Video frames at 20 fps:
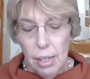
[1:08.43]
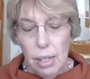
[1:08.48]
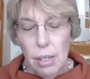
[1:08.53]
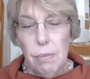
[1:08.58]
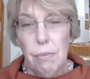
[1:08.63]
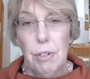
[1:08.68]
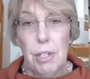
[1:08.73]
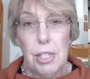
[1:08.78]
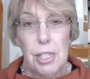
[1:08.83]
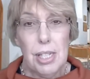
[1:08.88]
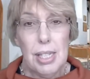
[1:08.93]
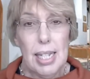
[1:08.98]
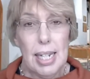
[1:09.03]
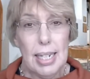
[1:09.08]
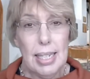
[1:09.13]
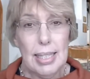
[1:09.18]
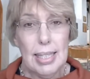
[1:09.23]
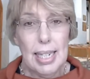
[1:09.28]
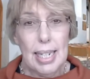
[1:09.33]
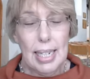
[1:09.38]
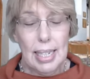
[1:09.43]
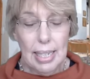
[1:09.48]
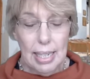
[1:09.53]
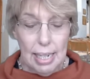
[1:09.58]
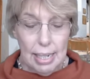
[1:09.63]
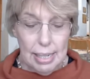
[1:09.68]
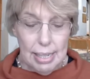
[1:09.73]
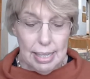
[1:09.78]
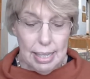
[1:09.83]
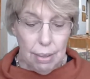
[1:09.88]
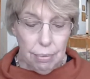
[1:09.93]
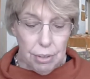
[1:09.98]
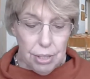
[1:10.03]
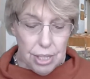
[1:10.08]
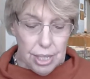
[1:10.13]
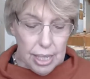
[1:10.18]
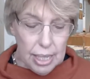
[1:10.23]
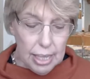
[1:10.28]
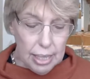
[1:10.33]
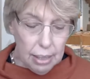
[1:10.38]
verse 16 and
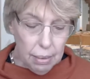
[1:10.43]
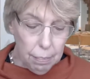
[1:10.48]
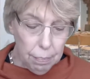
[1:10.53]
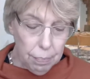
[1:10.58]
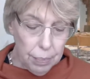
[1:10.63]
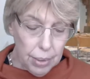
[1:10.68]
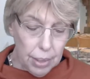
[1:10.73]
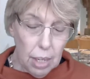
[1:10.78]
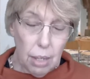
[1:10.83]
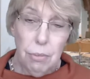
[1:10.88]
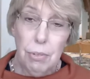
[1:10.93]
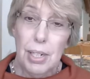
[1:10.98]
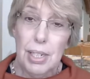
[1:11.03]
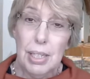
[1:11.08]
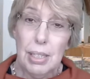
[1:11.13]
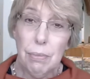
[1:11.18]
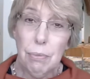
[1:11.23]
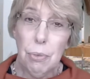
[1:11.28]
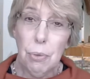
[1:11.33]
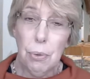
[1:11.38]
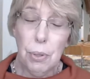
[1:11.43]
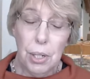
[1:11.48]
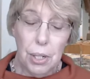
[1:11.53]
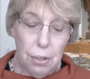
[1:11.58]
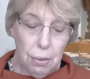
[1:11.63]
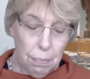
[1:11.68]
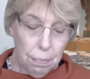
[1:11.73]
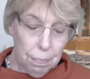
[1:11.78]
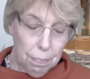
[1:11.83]
17, and I'll read it for you.